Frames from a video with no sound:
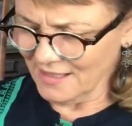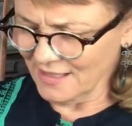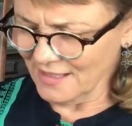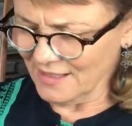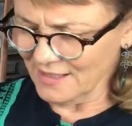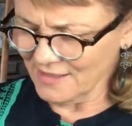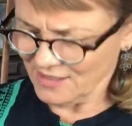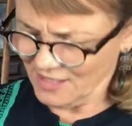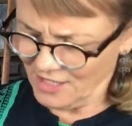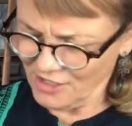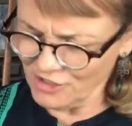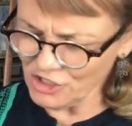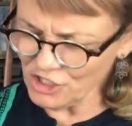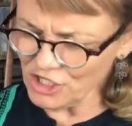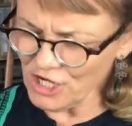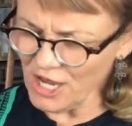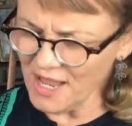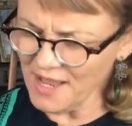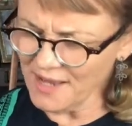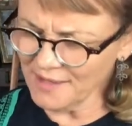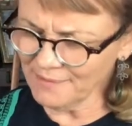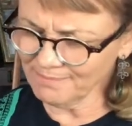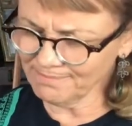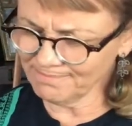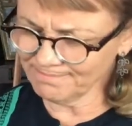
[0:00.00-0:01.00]

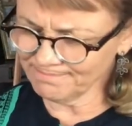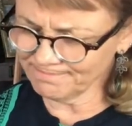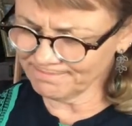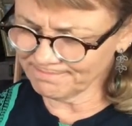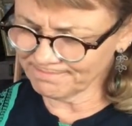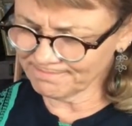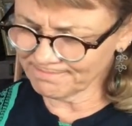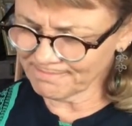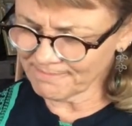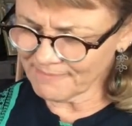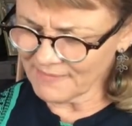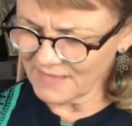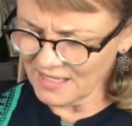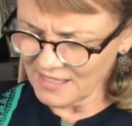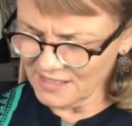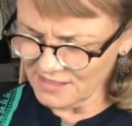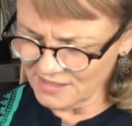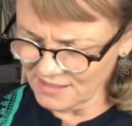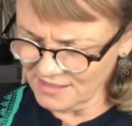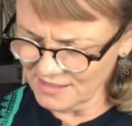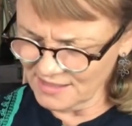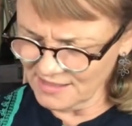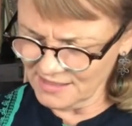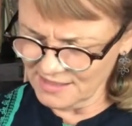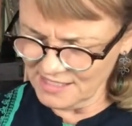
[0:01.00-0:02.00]
"Sunshine,
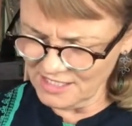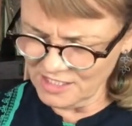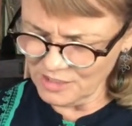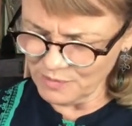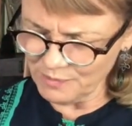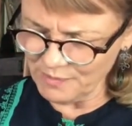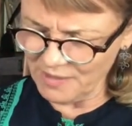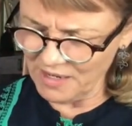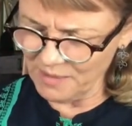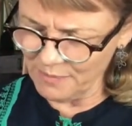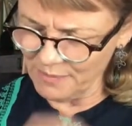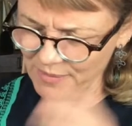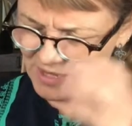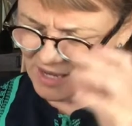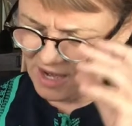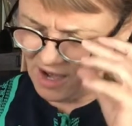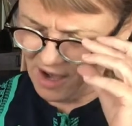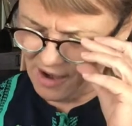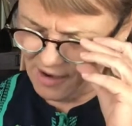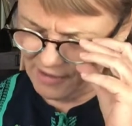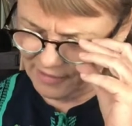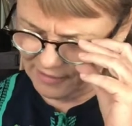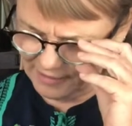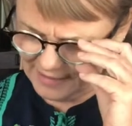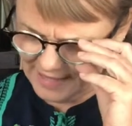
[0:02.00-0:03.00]
since this may be
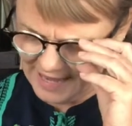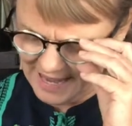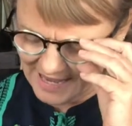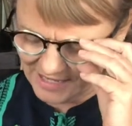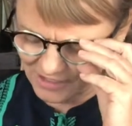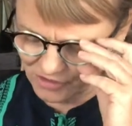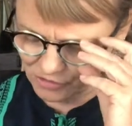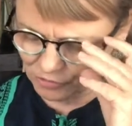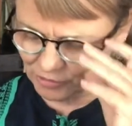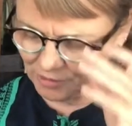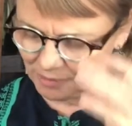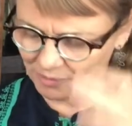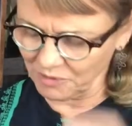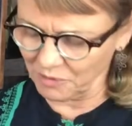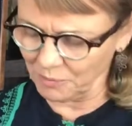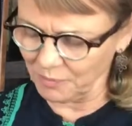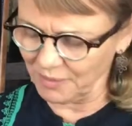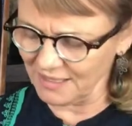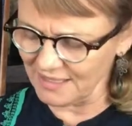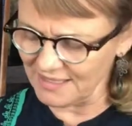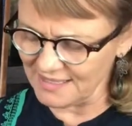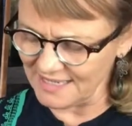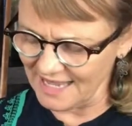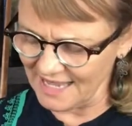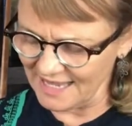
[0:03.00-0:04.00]
our last trip to
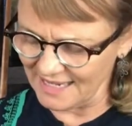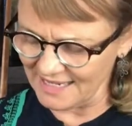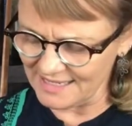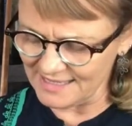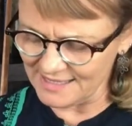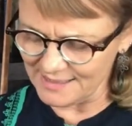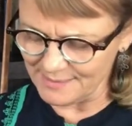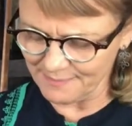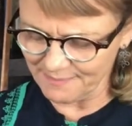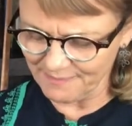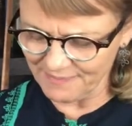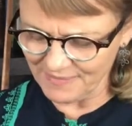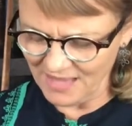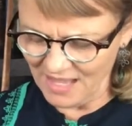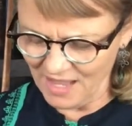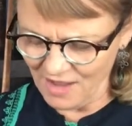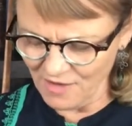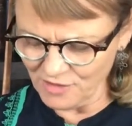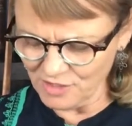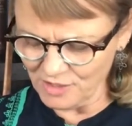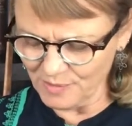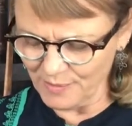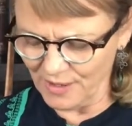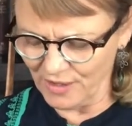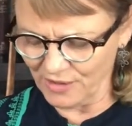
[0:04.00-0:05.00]
Big Daddy's,
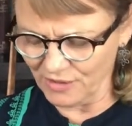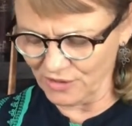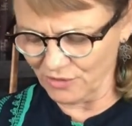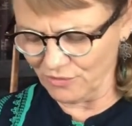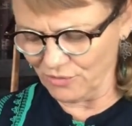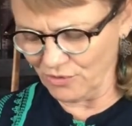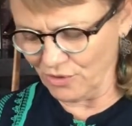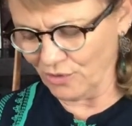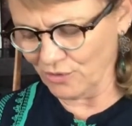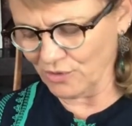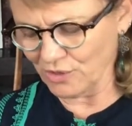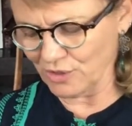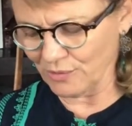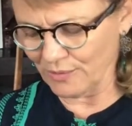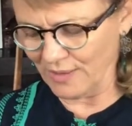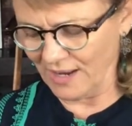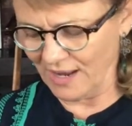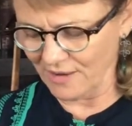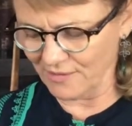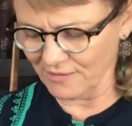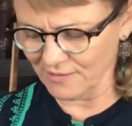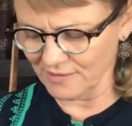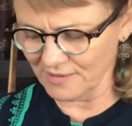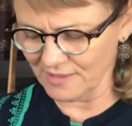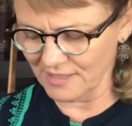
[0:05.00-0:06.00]
how's about you nose
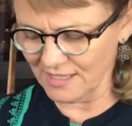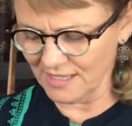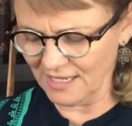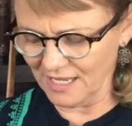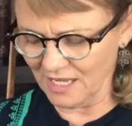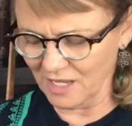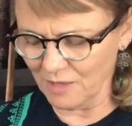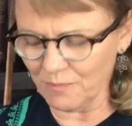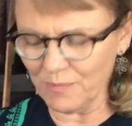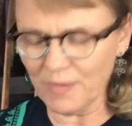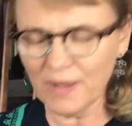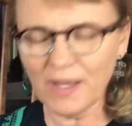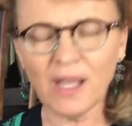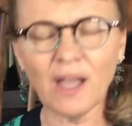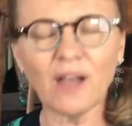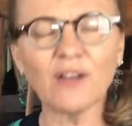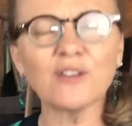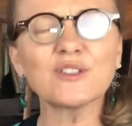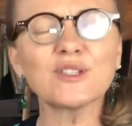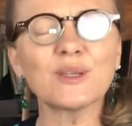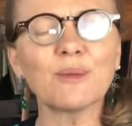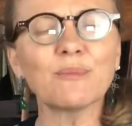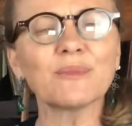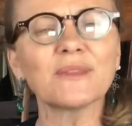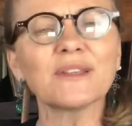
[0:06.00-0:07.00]
around and pick out
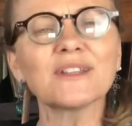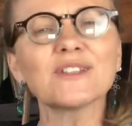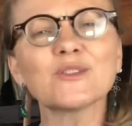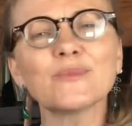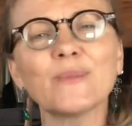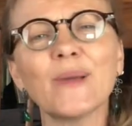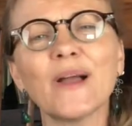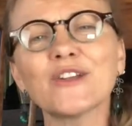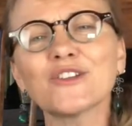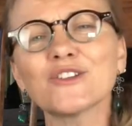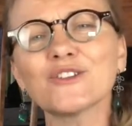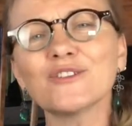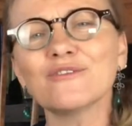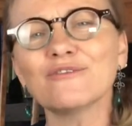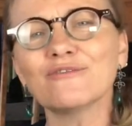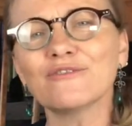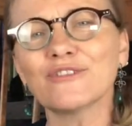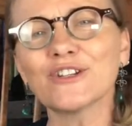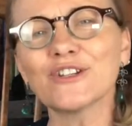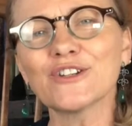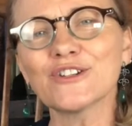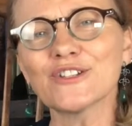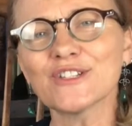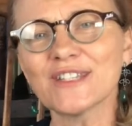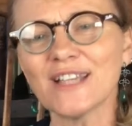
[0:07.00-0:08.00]
something special for
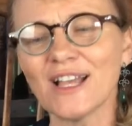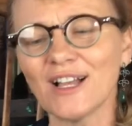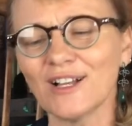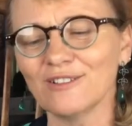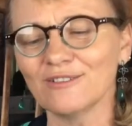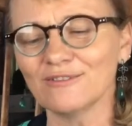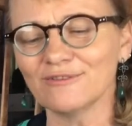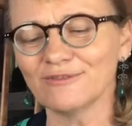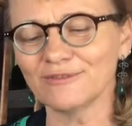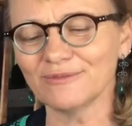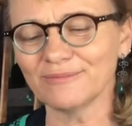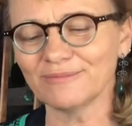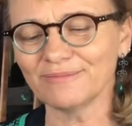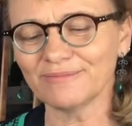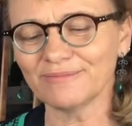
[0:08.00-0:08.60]
yourself?"